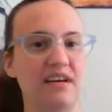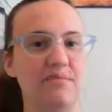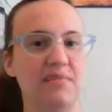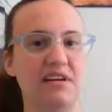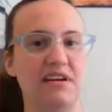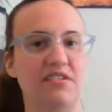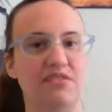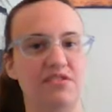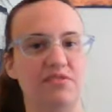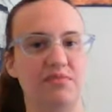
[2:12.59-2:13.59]
but it
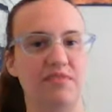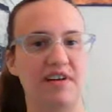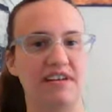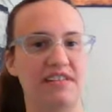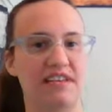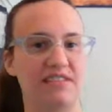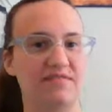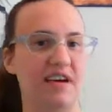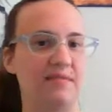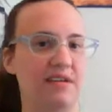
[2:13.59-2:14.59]
also provides his
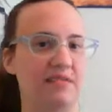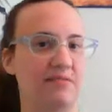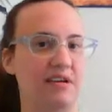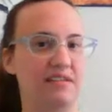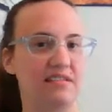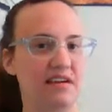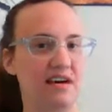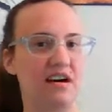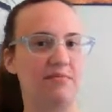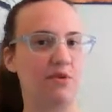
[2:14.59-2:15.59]
family with
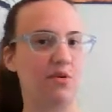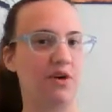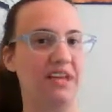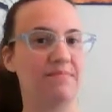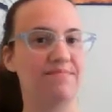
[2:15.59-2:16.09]
coin.